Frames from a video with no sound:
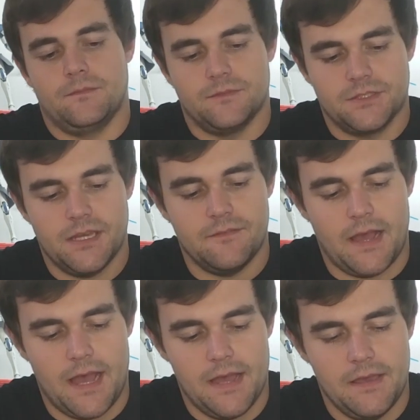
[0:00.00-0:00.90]
was kind of
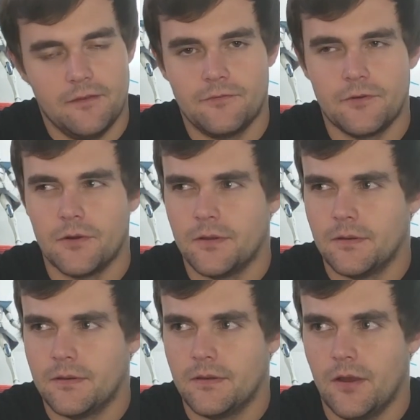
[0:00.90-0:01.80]
eyeing for a
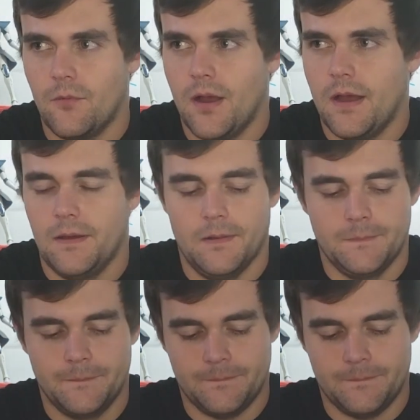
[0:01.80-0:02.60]
while.